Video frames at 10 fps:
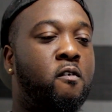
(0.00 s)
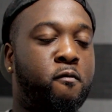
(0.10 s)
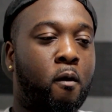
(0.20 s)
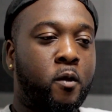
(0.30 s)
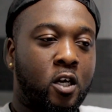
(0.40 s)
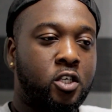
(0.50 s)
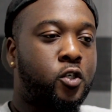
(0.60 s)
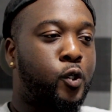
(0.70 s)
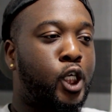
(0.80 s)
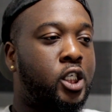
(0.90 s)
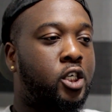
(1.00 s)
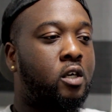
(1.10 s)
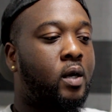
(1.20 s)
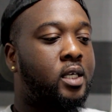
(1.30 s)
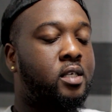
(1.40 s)
from yours truly,
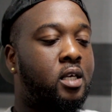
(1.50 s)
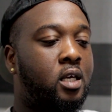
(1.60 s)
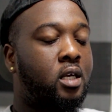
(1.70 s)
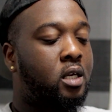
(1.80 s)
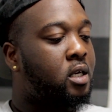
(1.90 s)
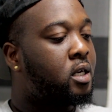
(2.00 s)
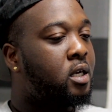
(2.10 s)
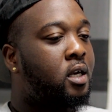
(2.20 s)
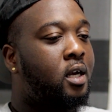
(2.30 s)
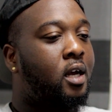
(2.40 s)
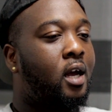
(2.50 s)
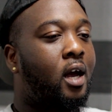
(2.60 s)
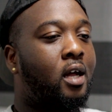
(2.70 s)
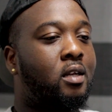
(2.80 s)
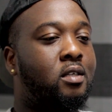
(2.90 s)
J-O-I-C-E.
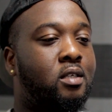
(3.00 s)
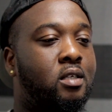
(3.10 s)
And